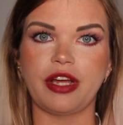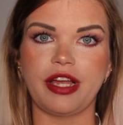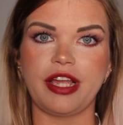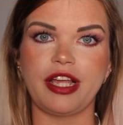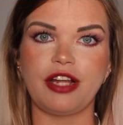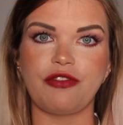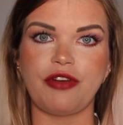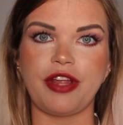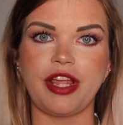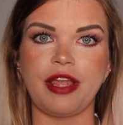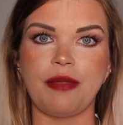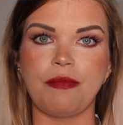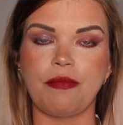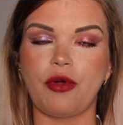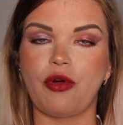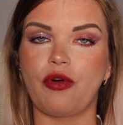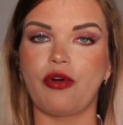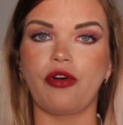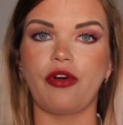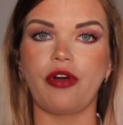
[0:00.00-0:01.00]
eye cream
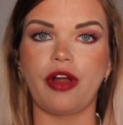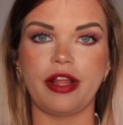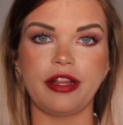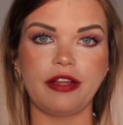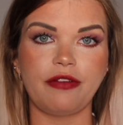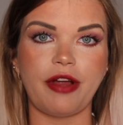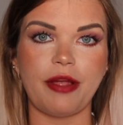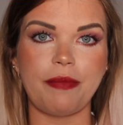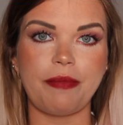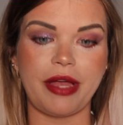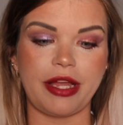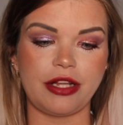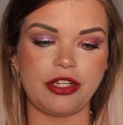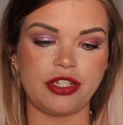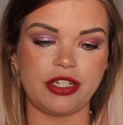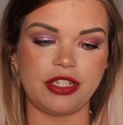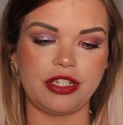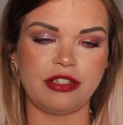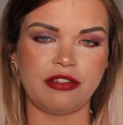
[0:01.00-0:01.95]
or under eye patches.